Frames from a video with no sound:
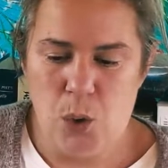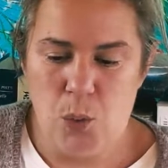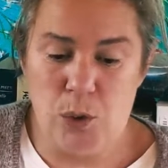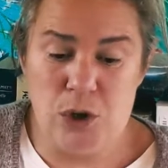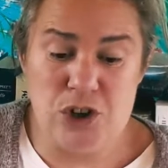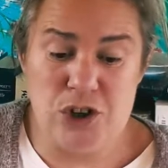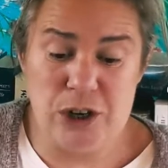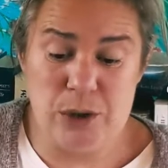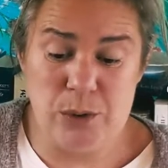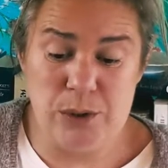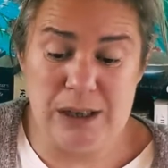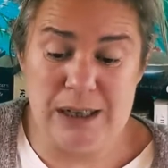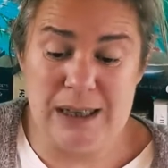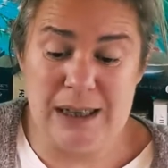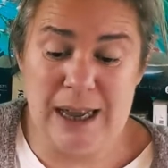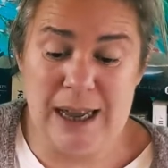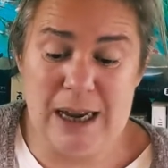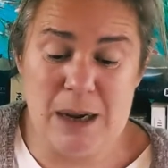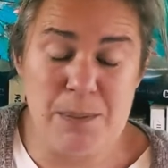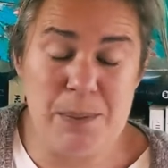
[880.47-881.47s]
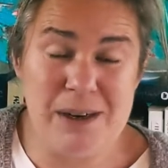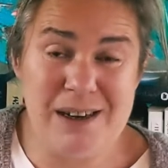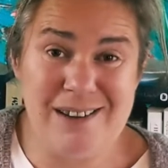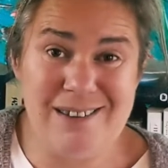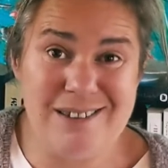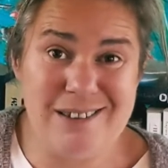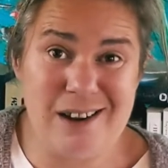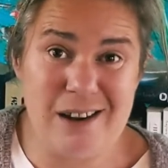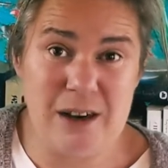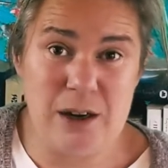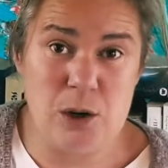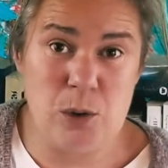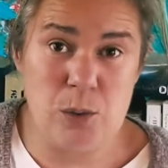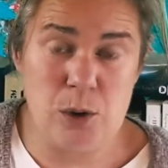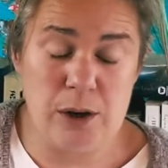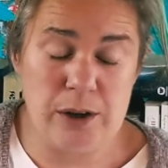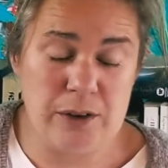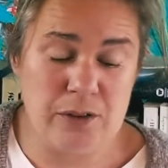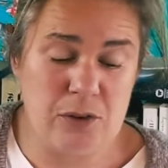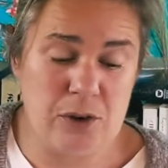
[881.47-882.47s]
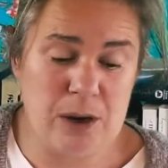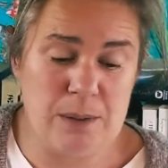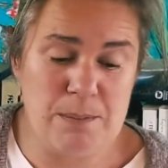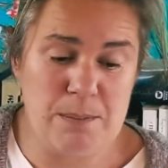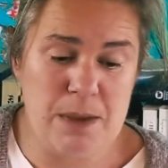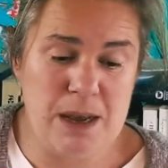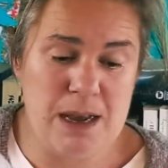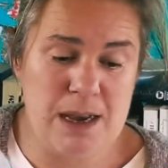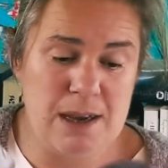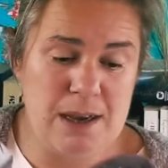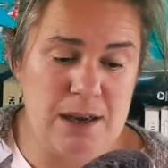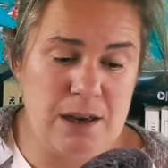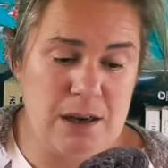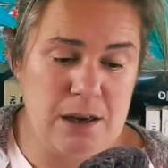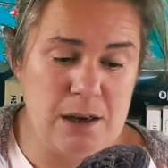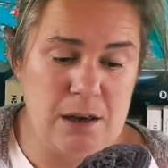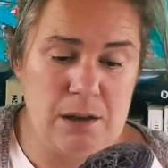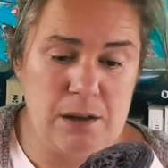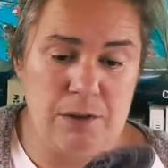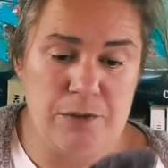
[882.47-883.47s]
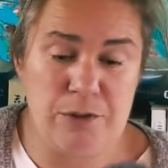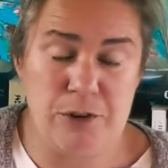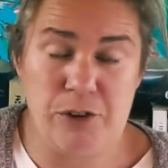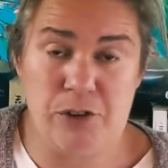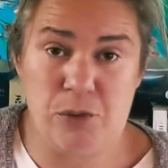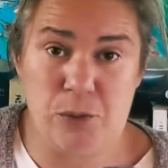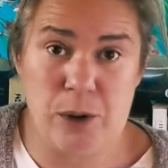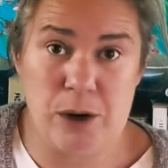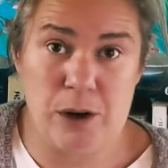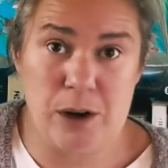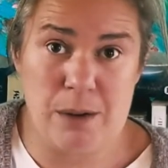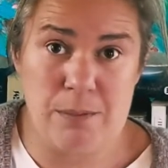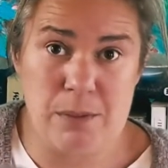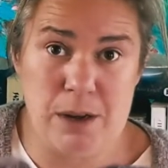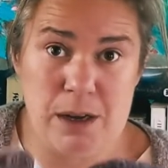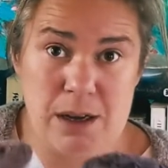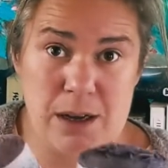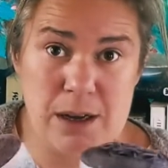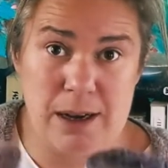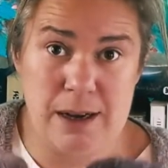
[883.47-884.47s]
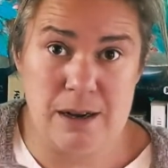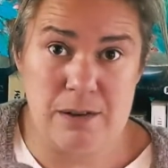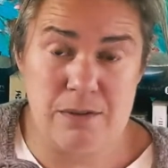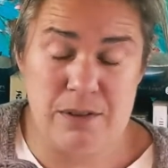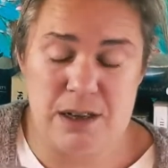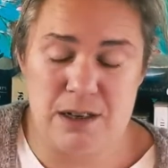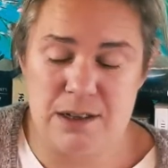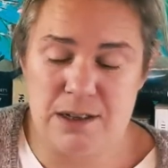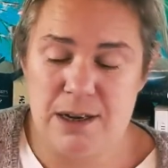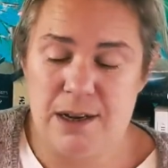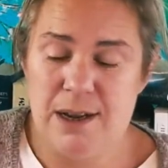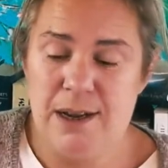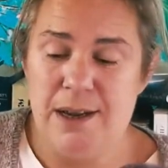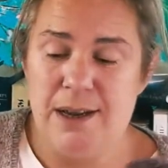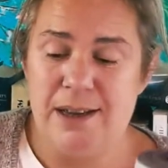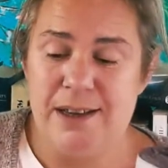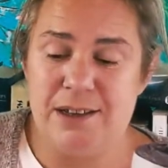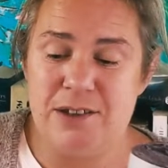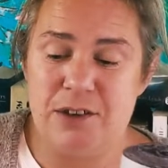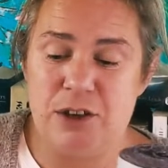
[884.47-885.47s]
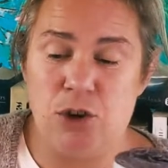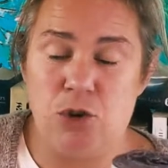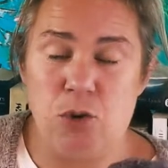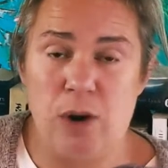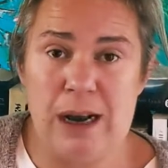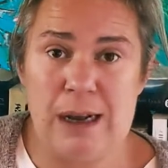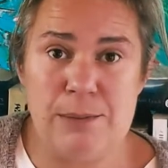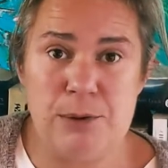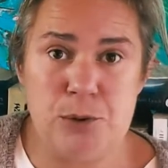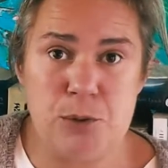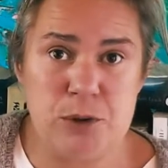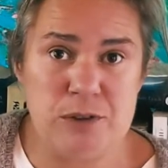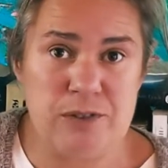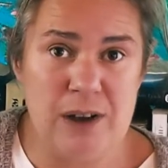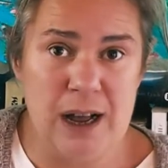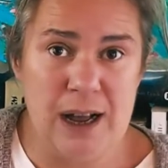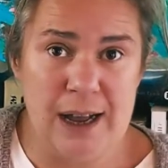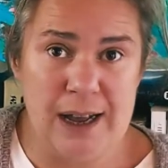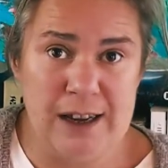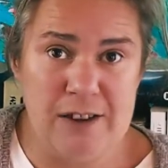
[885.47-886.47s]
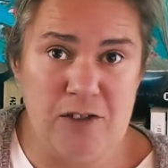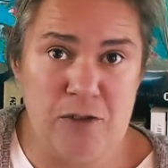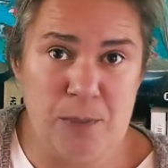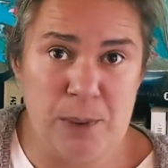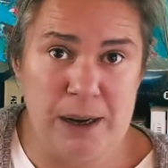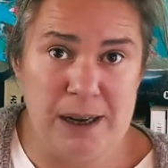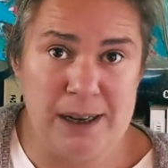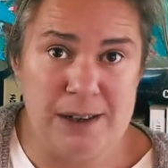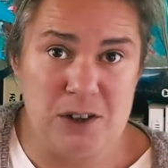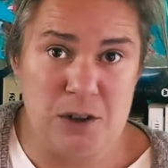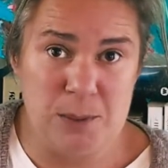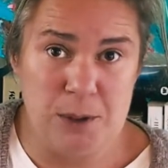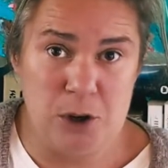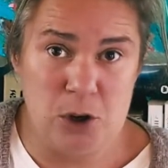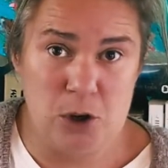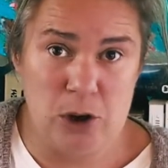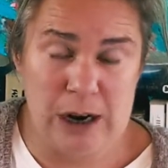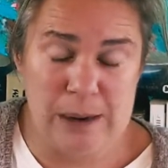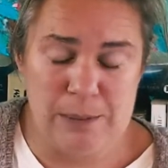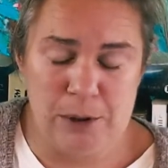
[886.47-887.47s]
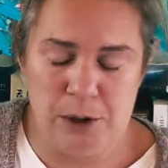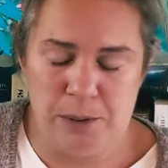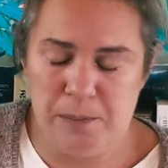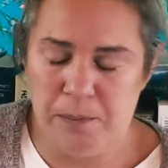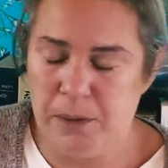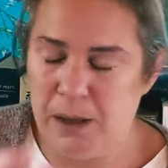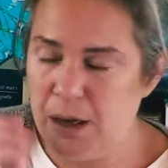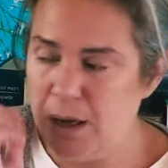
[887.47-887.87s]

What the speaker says: Which I really like, but is not going to work. So the first sweater I'm making out of this is the Gramps Revive by Isabel Kramer.